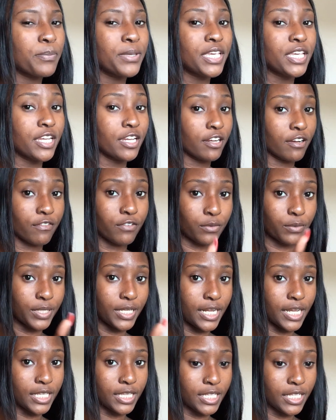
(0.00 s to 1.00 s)
be careful
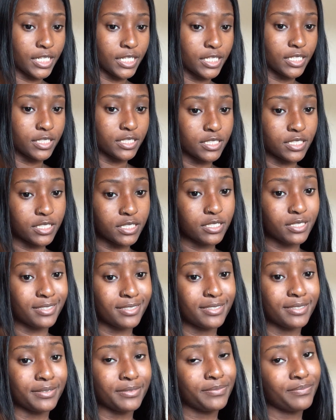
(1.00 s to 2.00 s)
with that, ladies.
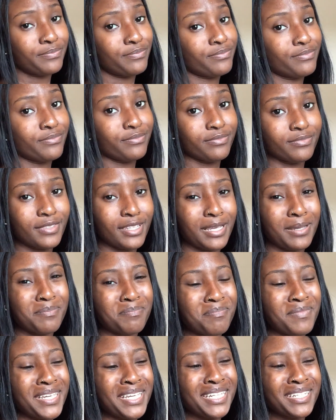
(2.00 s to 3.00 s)

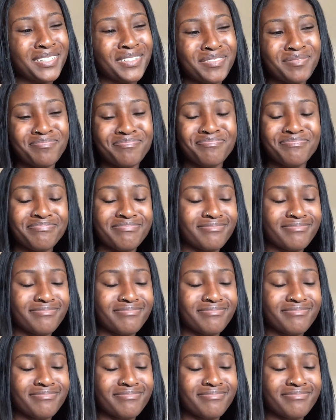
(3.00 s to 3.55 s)
Men,